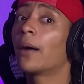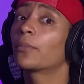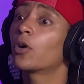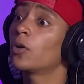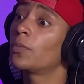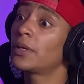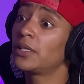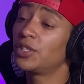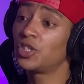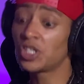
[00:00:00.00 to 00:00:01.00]
I'm gonna
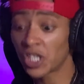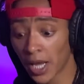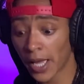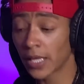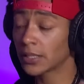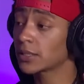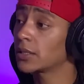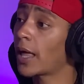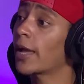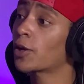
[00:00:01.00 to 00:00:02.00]
be
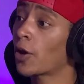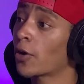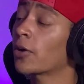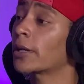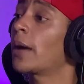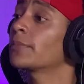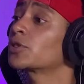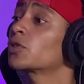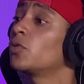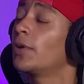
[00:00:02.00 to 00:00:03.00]
just like her, and I'm
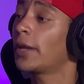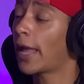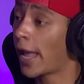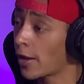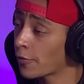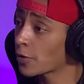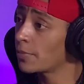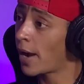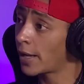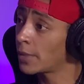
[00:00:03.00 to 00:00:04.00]
suing
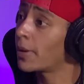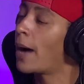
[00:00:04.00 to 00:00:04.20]
everybody.